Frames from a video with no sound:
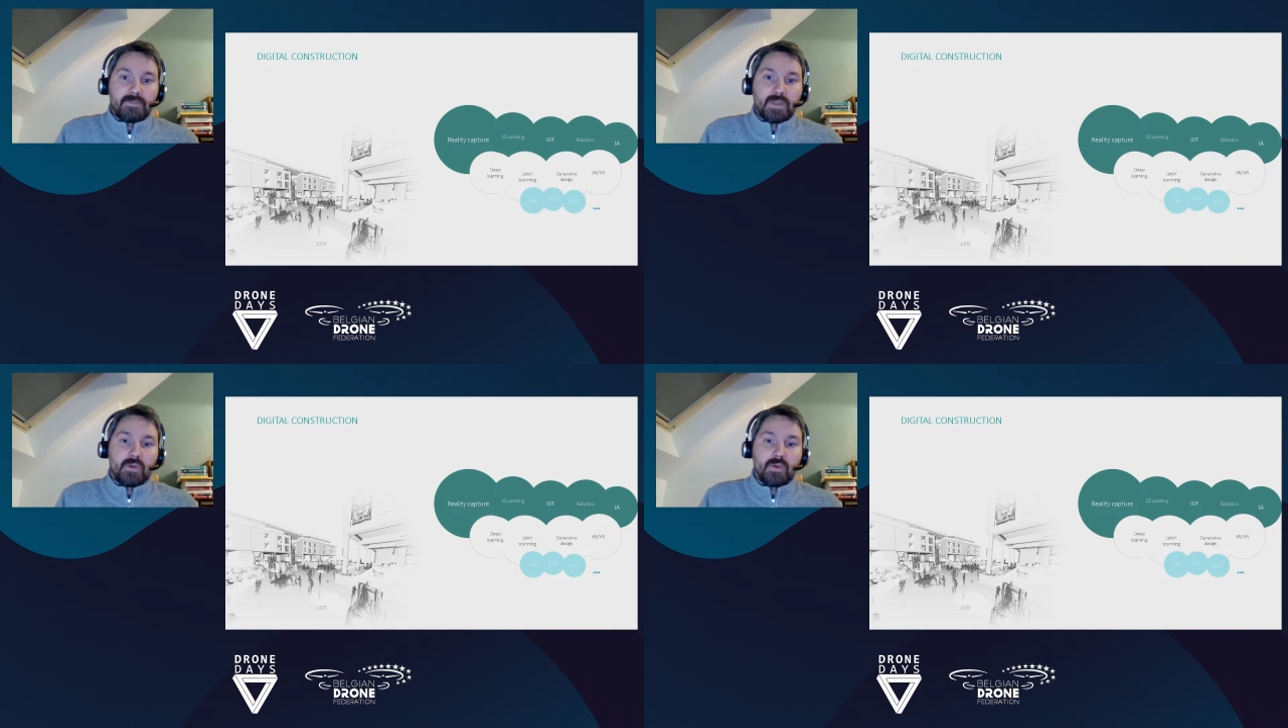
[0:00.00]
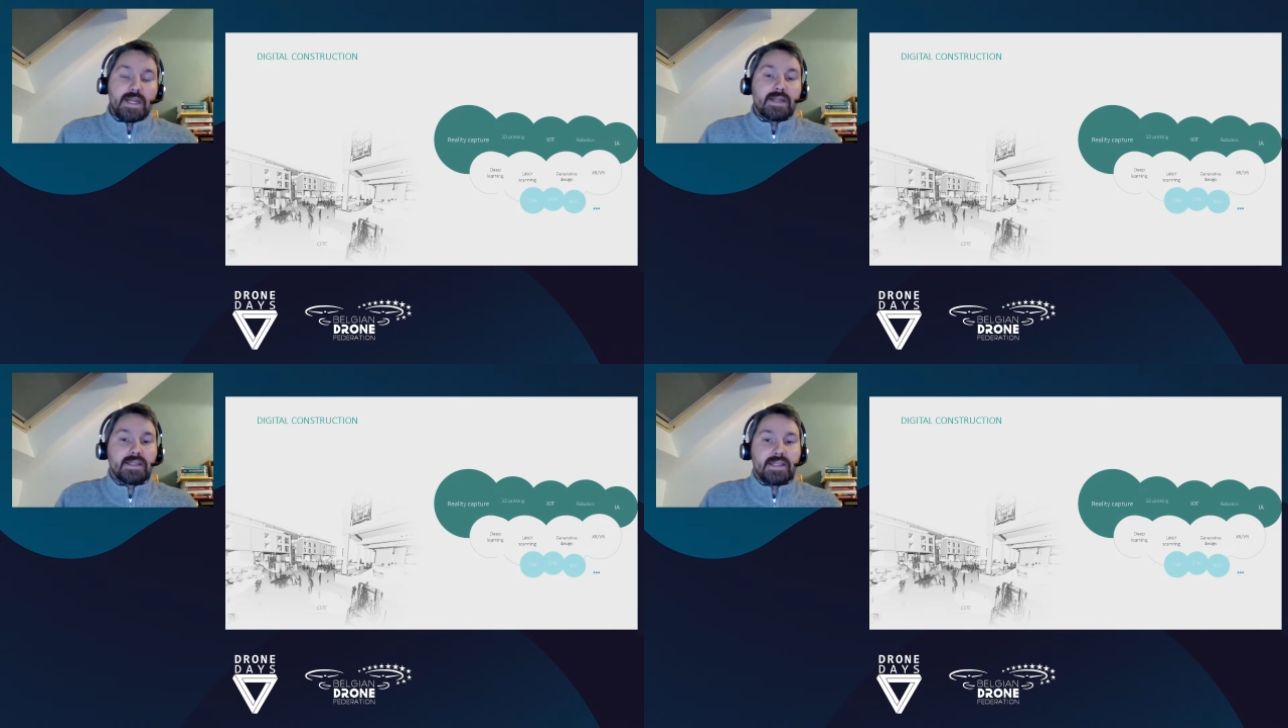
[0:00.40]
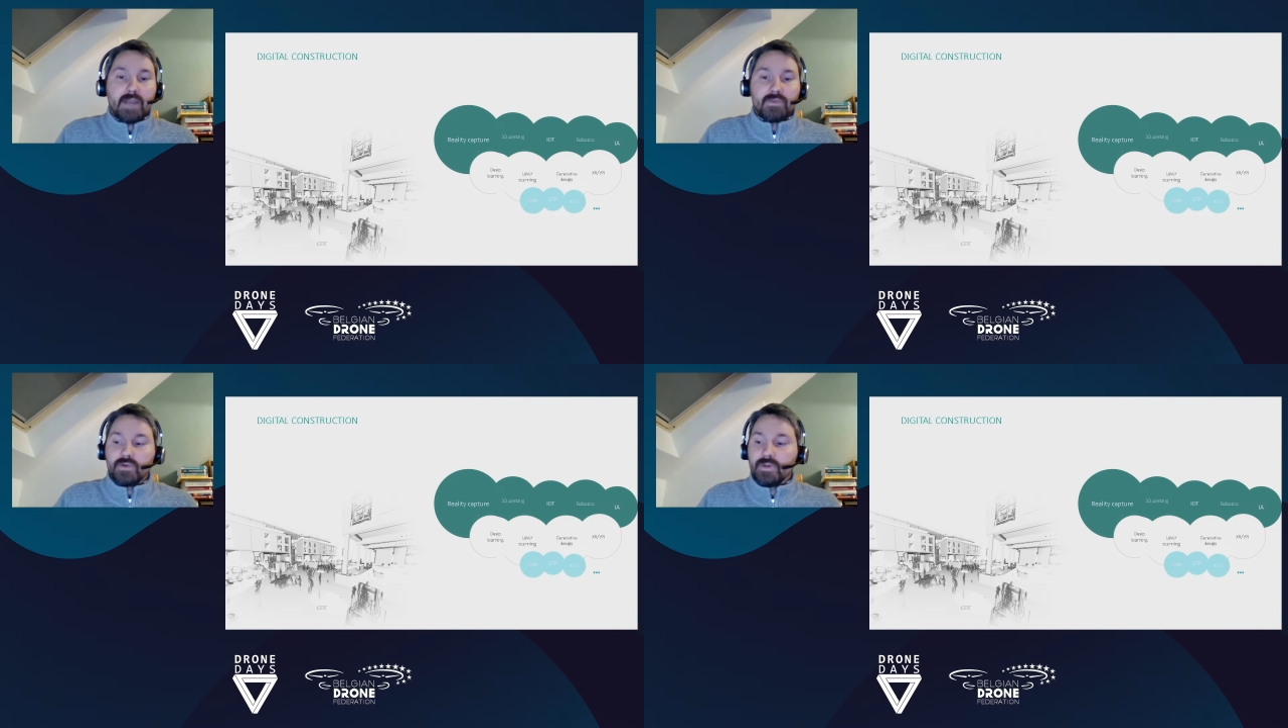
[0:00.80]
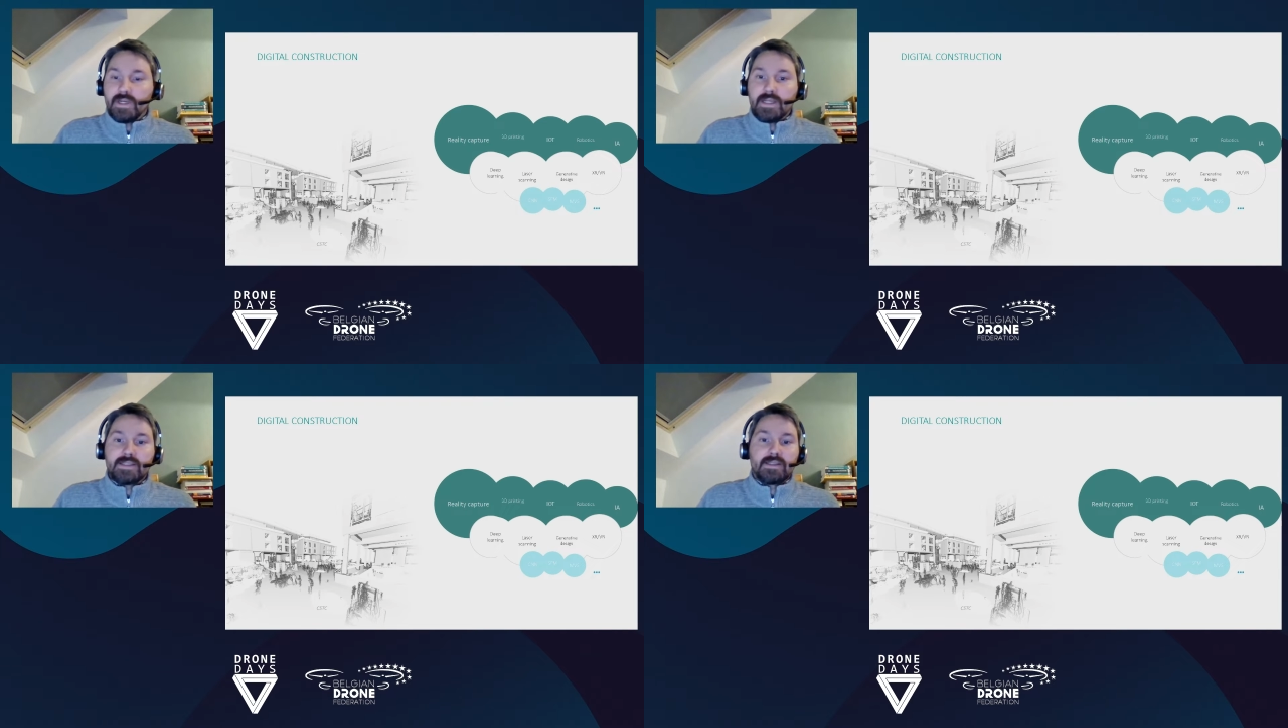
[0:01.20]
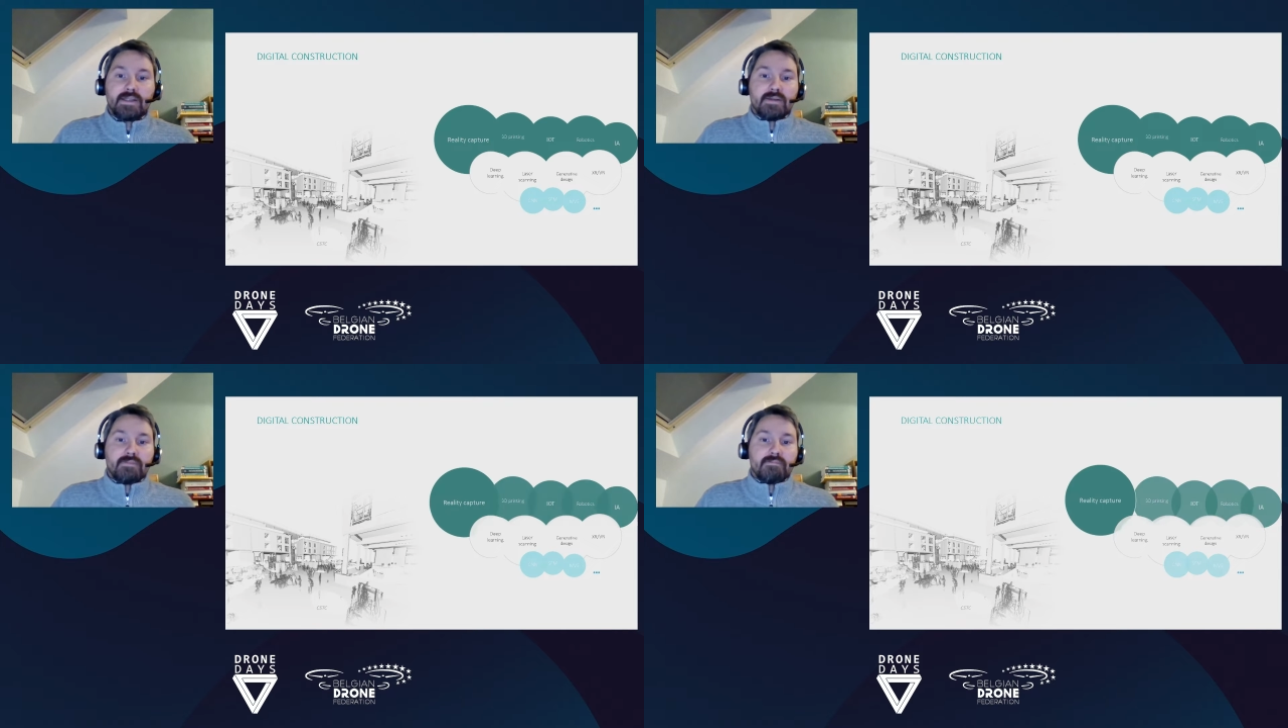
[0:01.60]
reality capture is
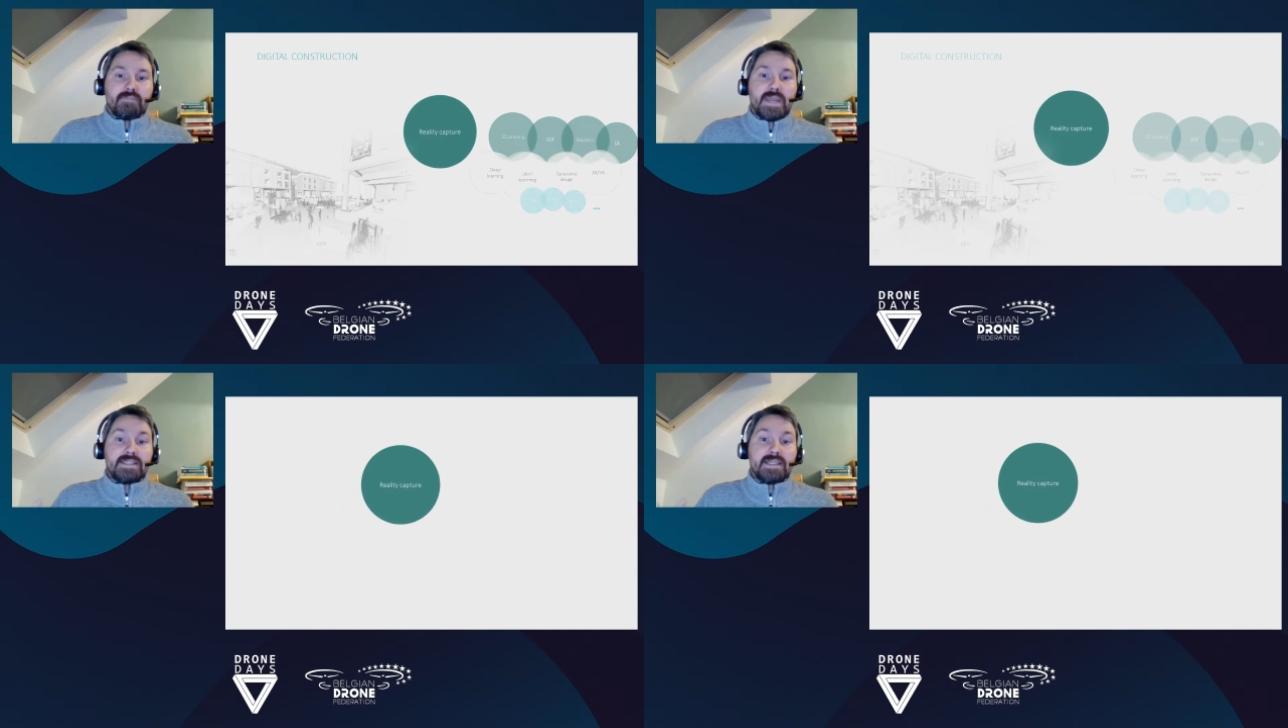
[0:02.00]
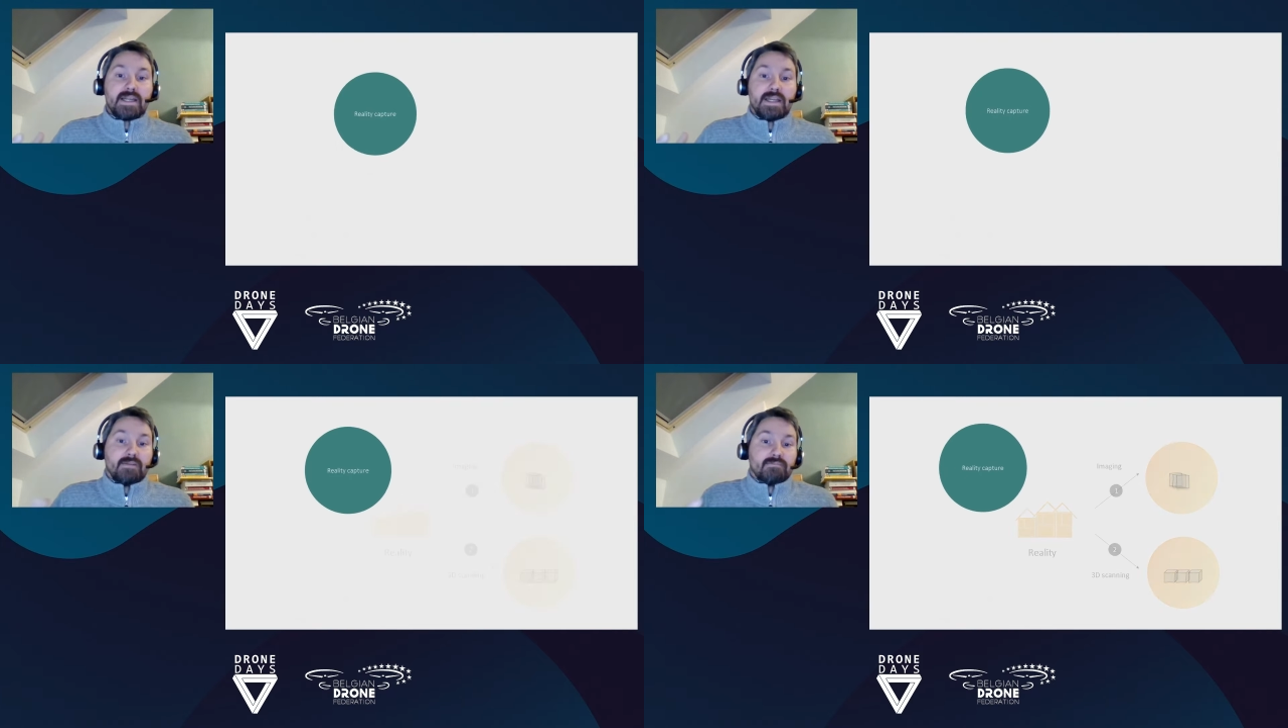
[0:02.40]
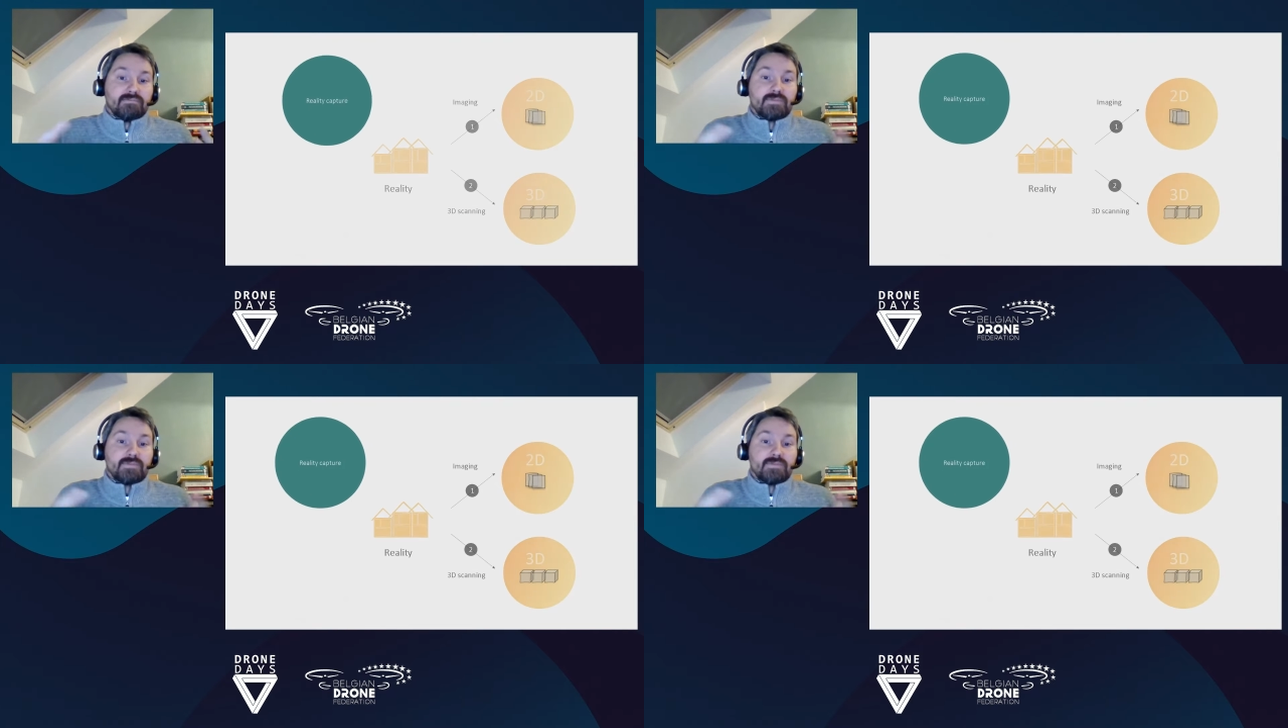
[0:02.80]
basically